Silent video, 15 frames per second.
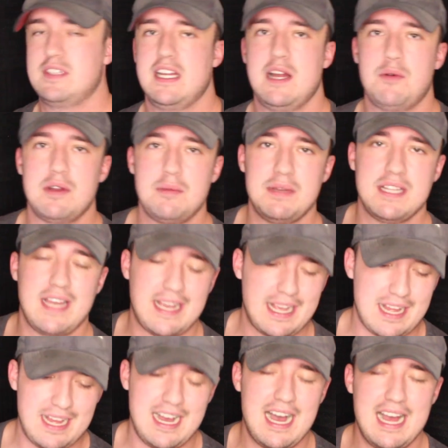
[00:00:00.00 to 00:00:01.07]
Then I would have been
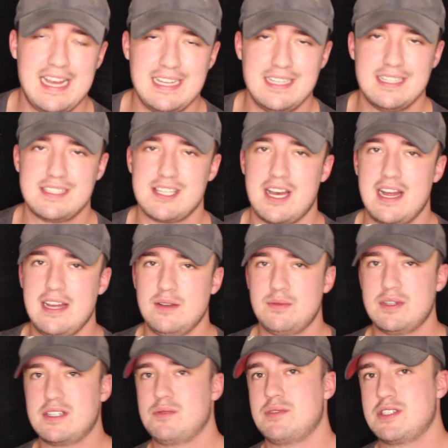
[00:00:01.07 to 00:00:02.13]
like, all right, it's all right.
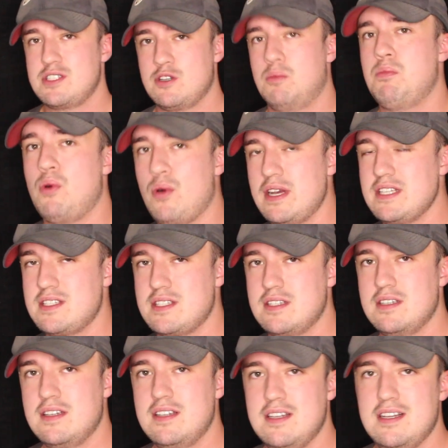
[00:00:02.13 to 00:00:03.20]
We're still
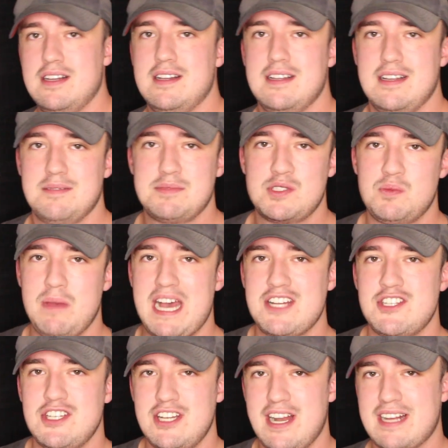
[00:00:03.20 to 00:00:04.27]
boys.
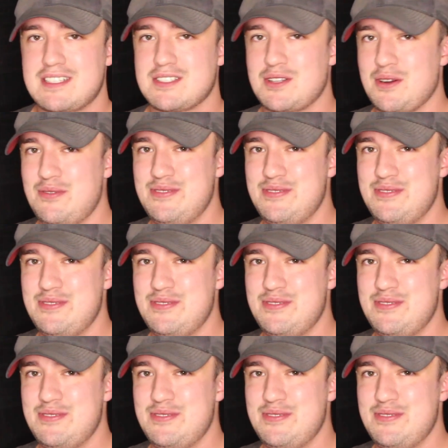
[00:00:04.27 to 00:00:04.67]
Smashing your ex-girl.